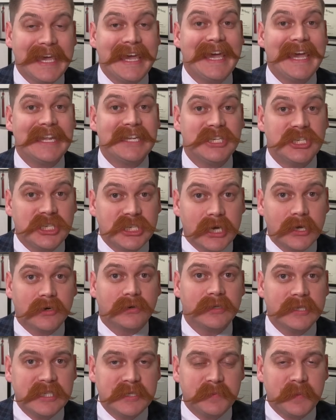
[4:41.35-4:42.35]
and
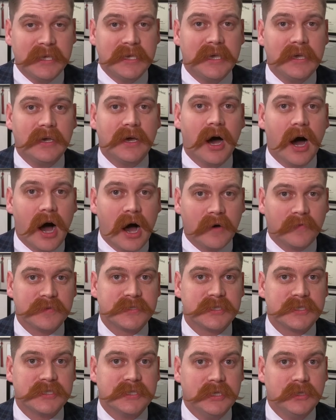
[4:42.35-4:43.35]
generally speaking,
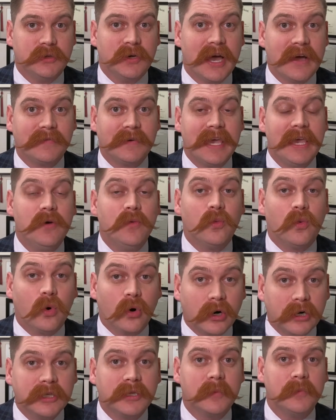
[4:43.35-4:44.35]
officers need to have a
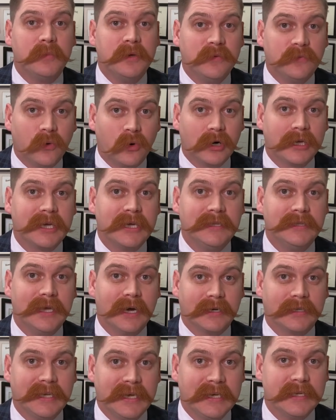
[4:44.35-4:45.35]
warrant before
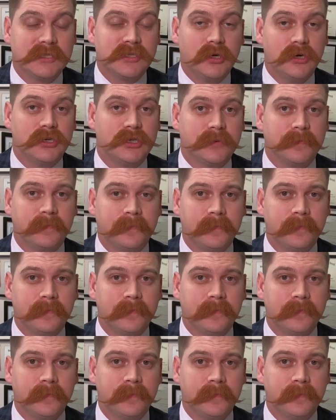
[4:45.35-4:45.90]
conducting a search.